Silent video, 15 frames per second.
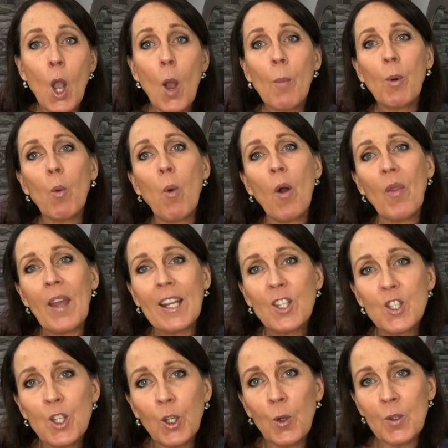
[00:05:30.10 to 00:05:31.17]
But what they
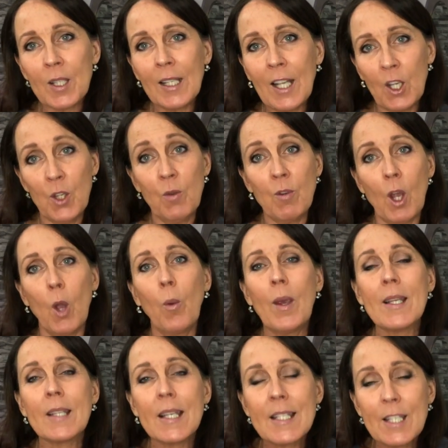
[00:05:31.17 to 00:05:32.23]
do to let you know
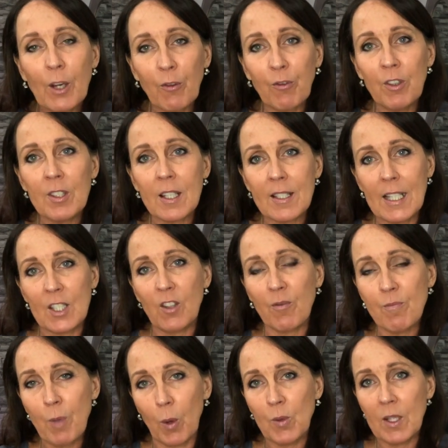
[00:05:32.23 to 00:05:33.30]
is a different set of
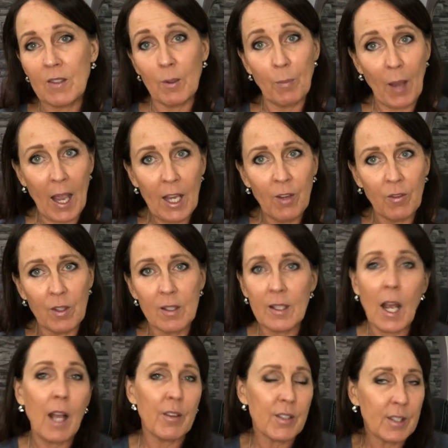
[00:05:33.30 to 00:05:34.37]
motives and behaviours
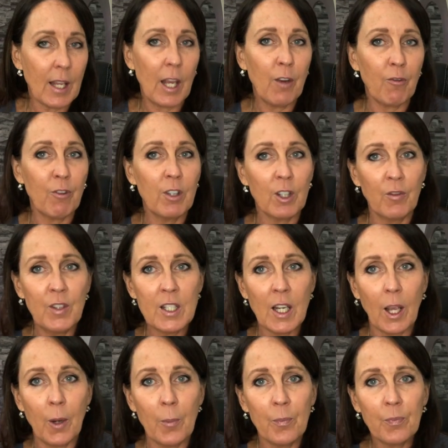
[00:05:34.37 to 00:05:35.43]
that I'll save for another
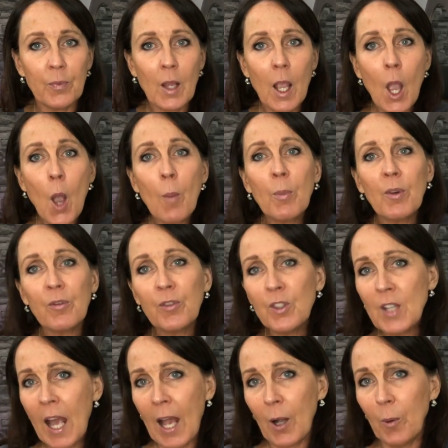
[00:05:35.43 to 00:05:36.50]
video. But for
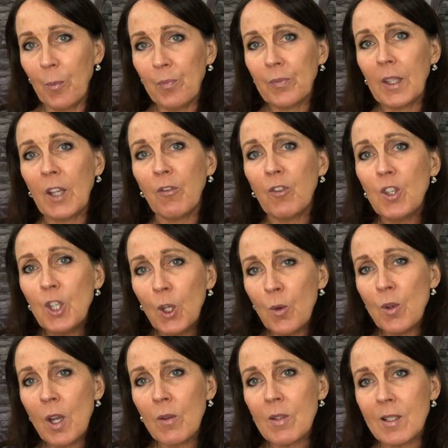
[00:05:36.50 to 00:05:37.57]
now, if you
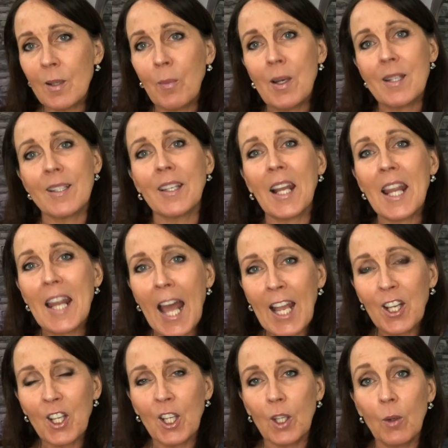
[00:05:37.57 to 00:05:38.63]
know somebody doesn't
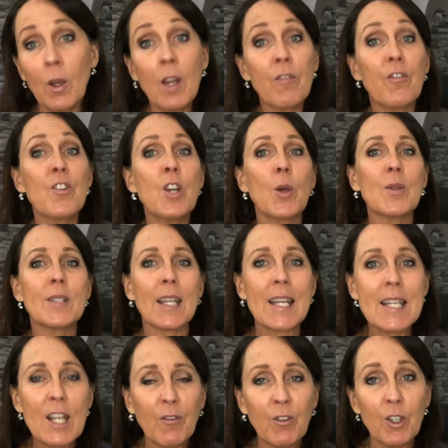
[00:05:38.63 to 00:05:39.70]
like you for no
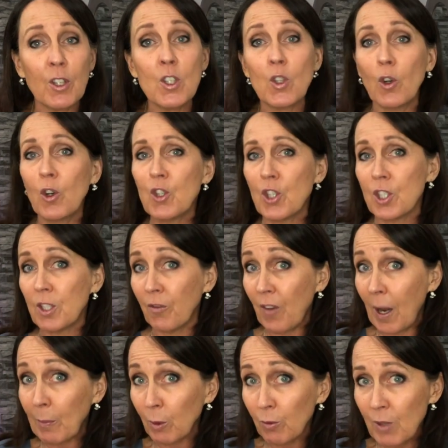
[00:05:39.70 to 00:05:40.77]
significant or
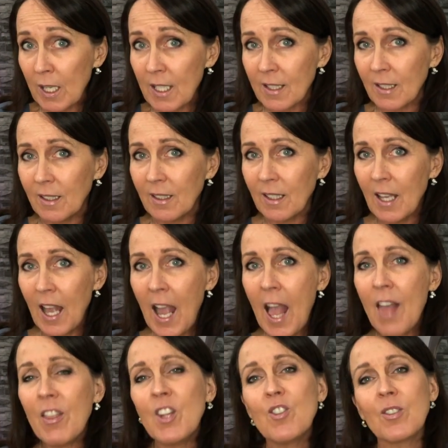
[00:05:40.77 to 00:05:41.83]
justifiable reason,
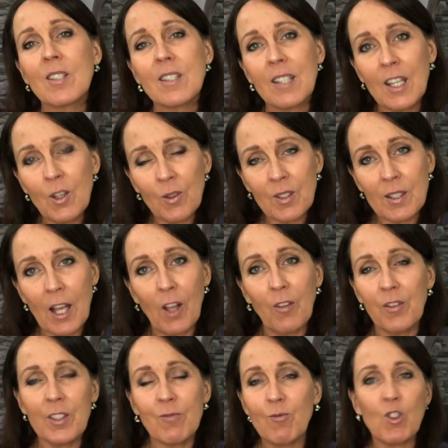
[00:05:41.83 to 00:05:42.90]
then just see yourself
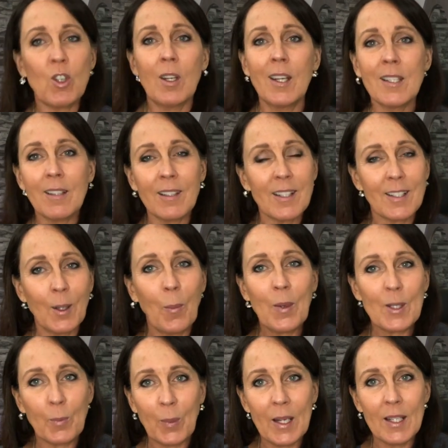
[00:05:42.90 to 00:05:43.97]
as cheese on
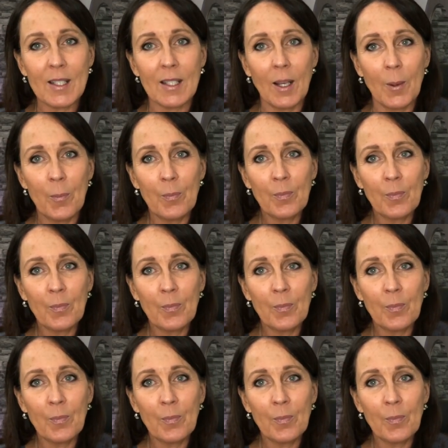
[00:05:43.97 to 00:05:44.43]
somebody's pizza.